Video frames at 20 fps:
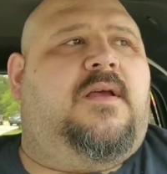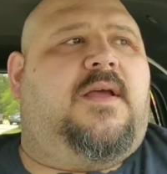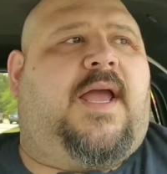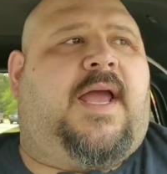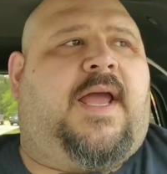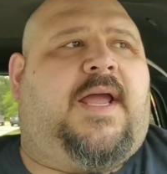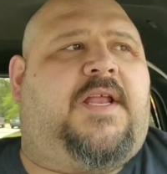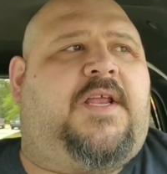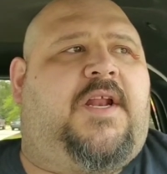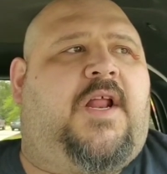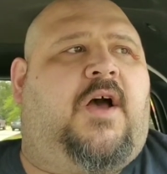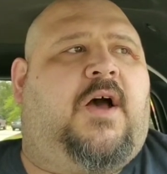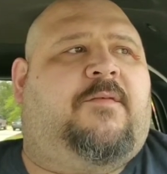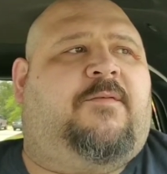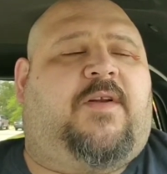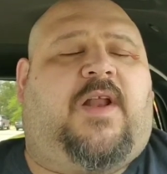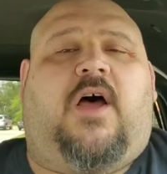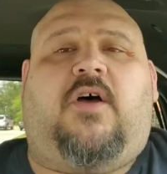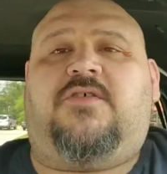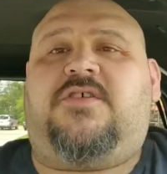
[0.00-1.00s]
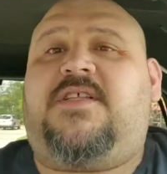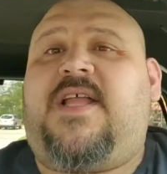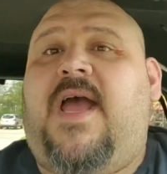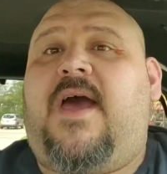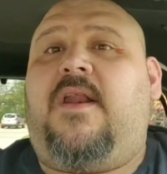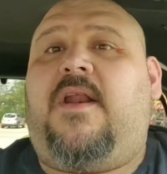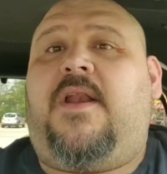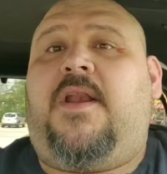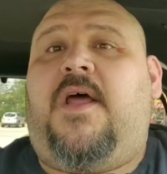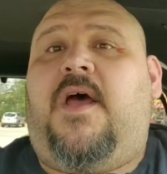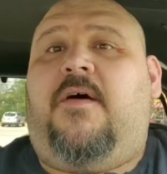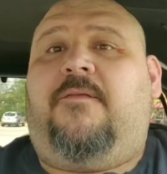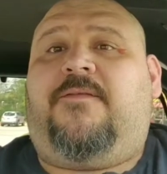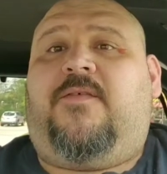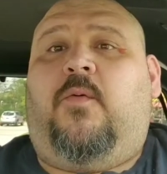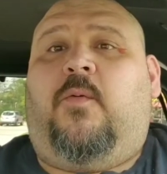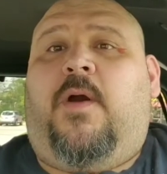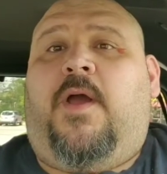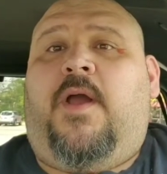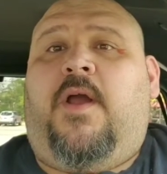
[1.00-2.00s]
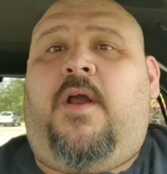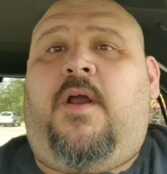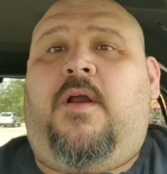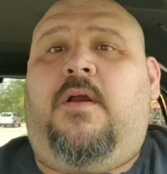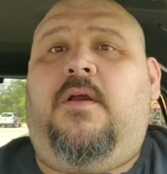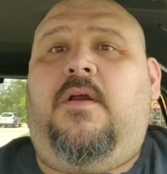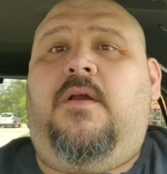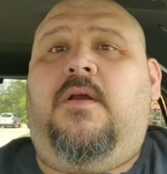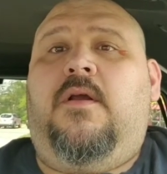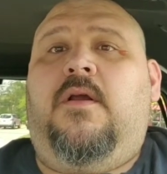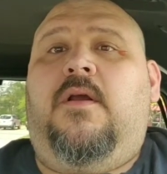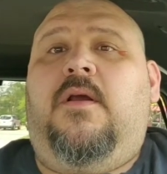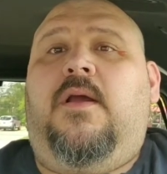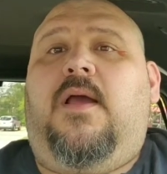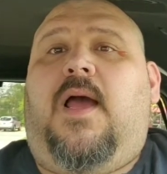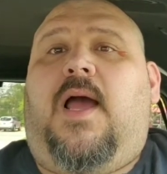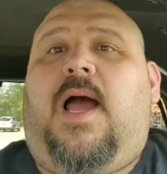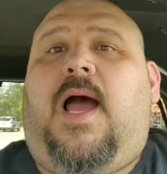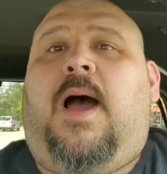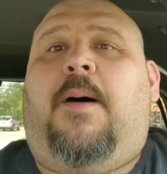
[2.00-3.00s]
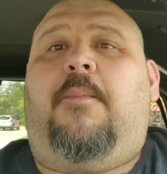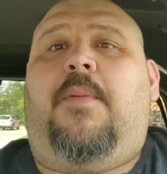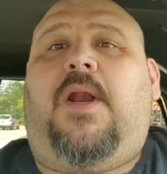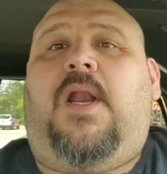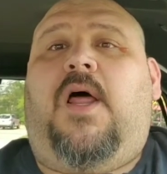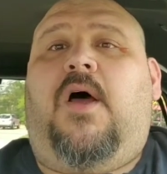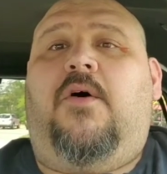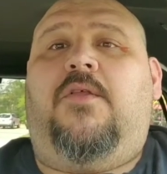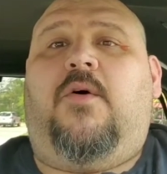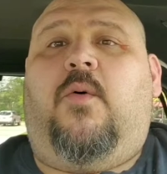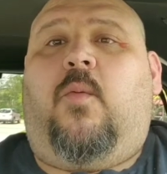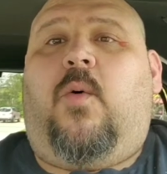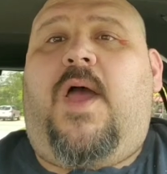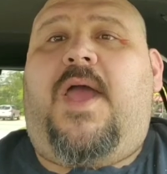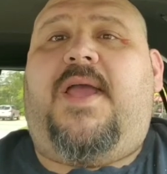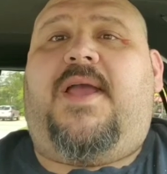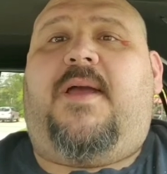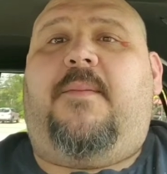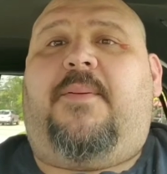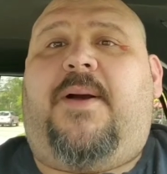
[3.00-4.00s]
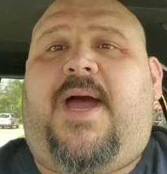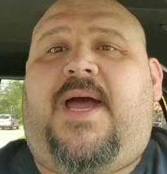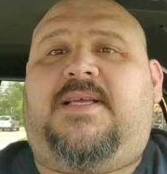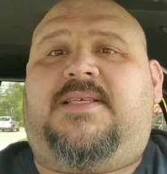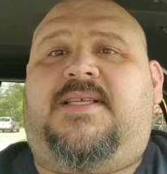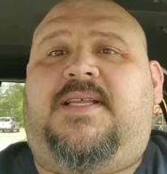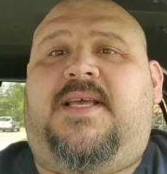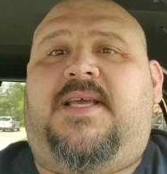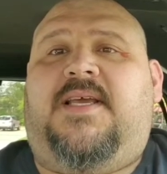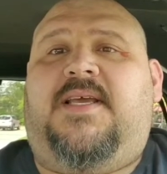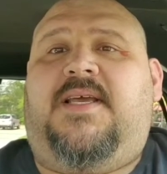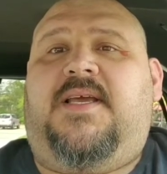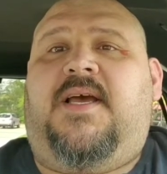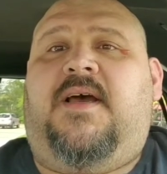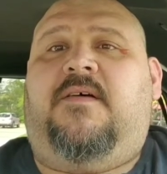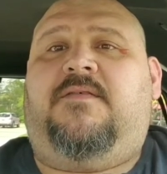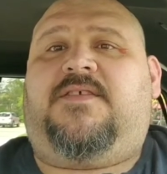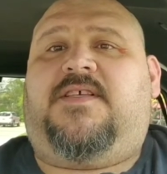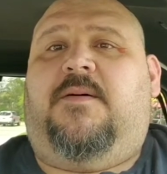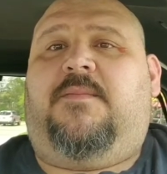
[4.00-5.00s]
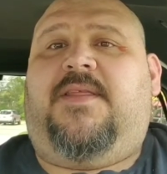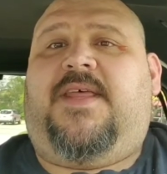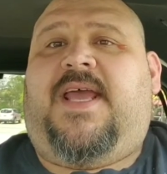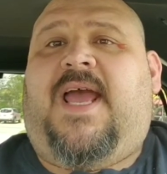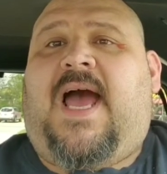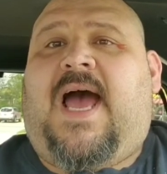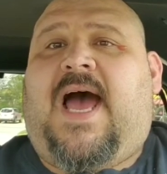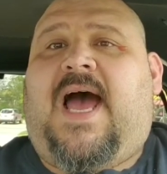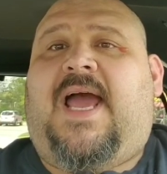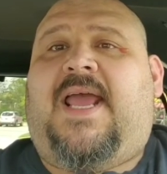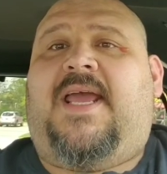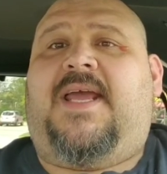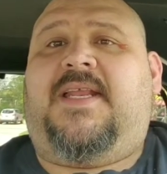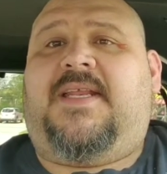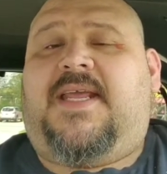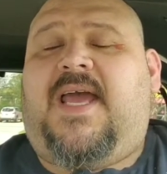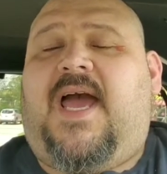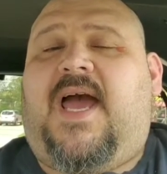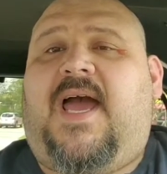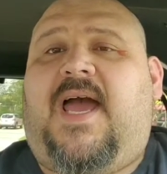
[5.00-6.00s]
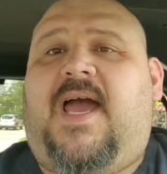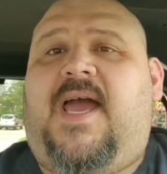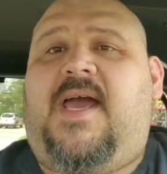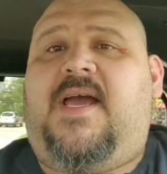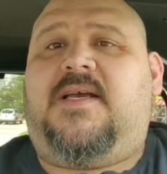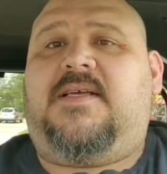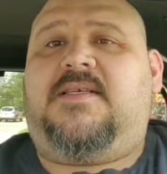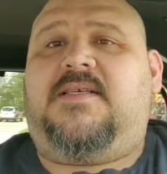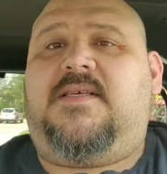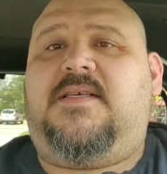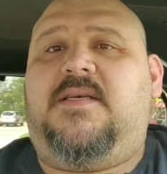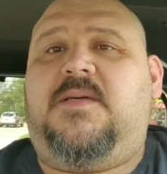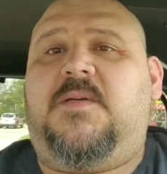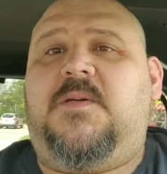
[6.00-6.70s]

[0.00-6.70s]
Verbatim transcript: And, you know, I've lost down enough to where I'm below the weight capacity of some of the high end kayaks.